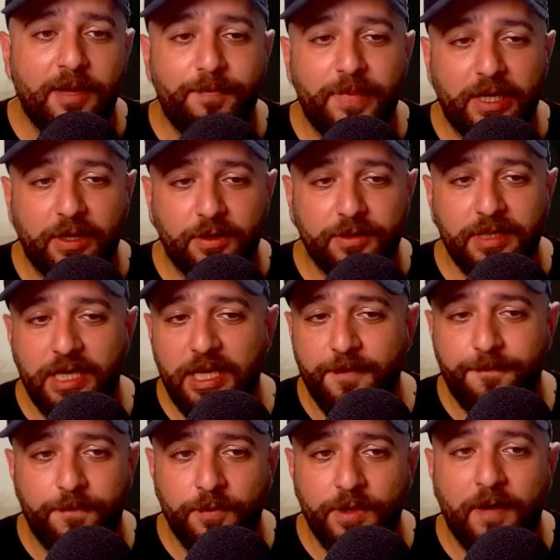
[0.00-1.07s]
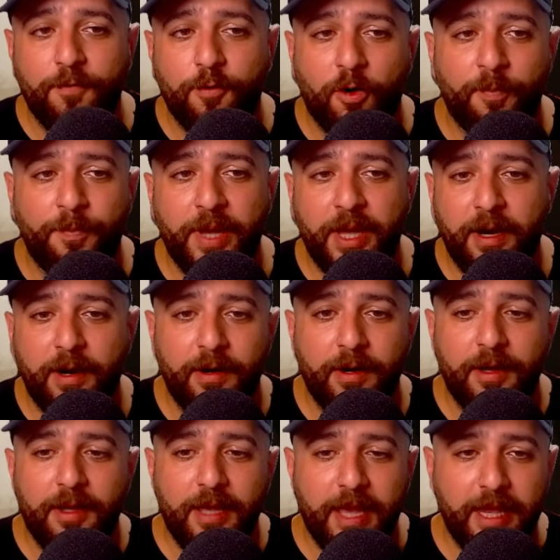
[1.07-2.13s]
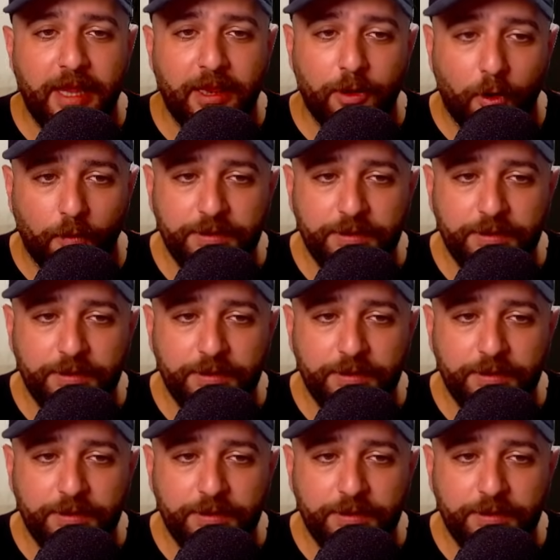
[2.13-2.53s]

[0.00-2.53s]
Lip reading: because if you now compare a low